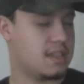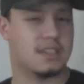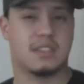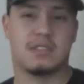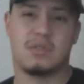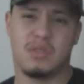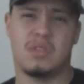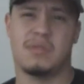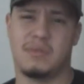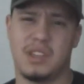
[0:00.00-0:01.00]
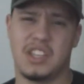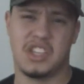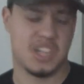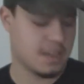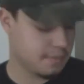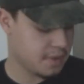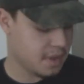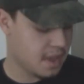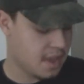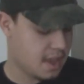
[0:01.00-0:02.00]
It's really cheap
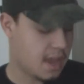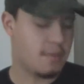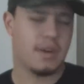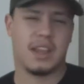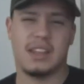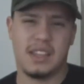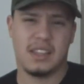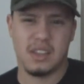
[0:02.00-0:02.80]
and rickety,